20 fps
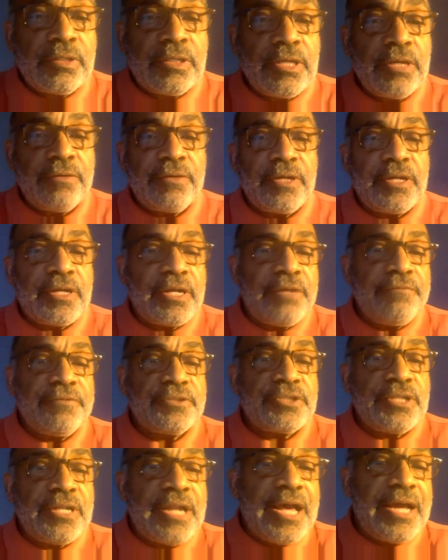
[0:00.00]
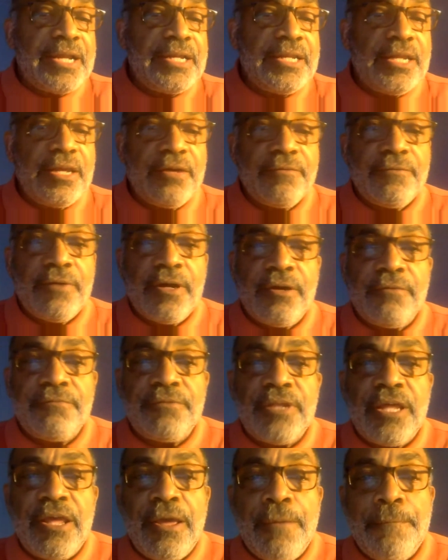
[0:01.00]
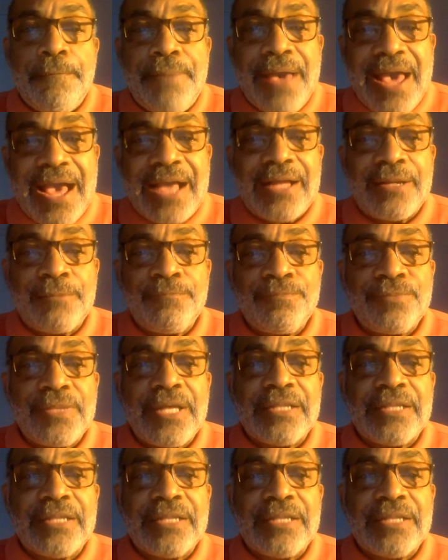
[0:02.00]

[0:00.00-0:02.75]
give us an idea of the impact